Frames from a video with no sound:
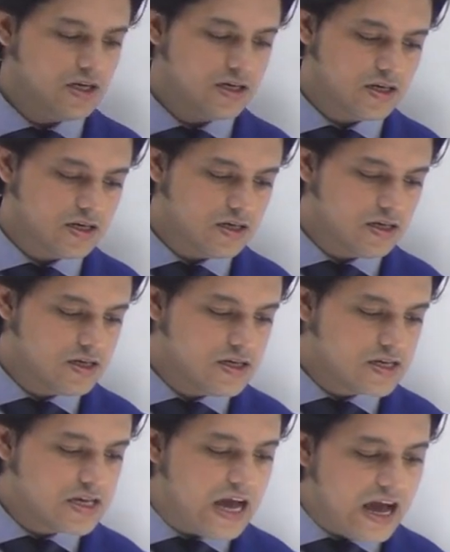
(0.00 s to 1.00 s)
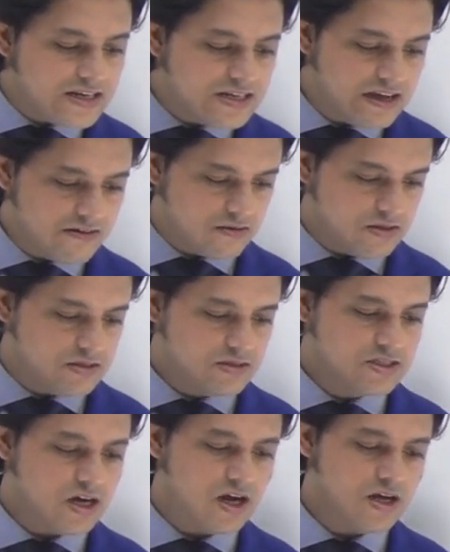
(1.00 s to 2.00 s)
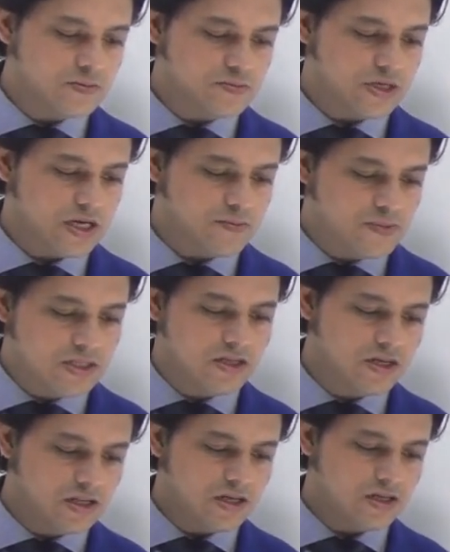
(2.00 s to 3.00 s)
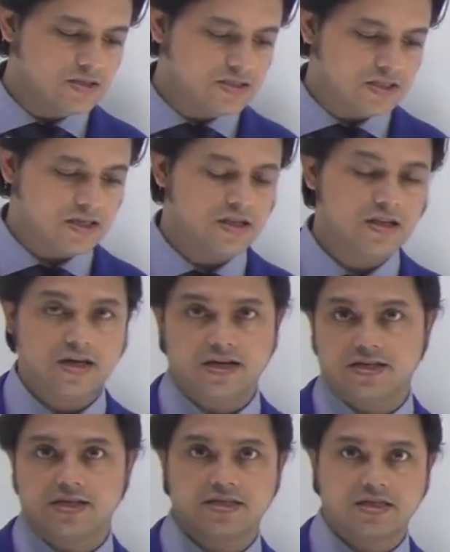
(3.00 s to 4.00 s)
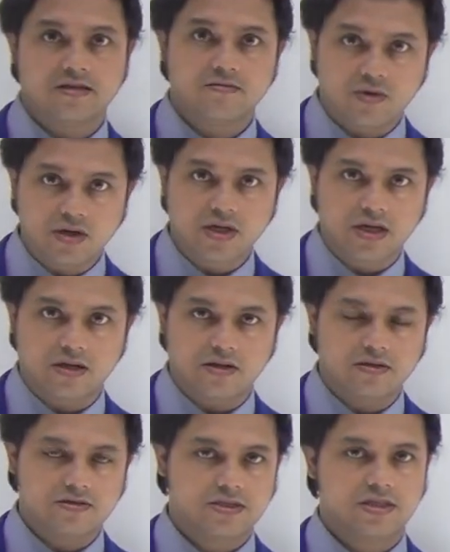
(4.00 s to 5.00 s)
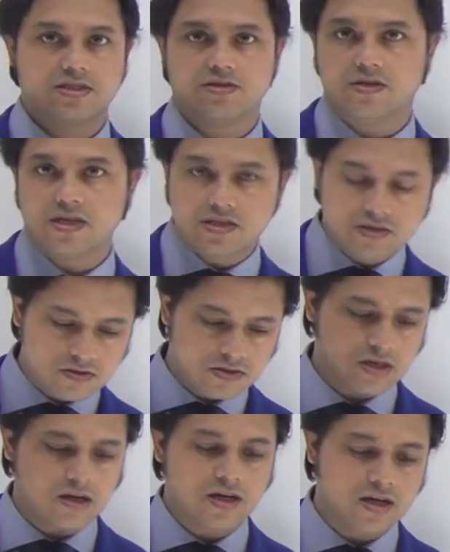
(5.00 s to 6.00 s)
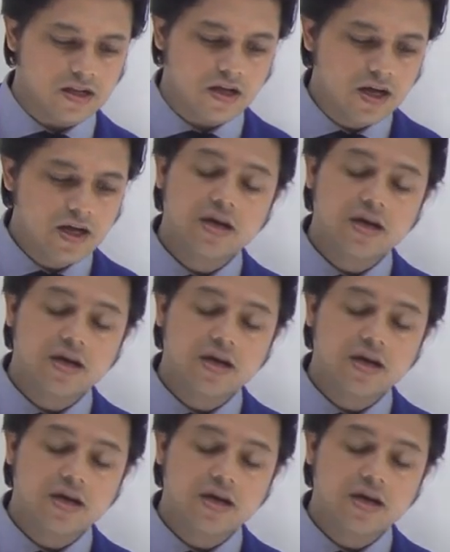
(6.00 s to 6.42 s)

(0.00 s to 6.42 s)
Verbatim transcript: uh, cadherin type epithelial cell adhesion molecule just you need to circle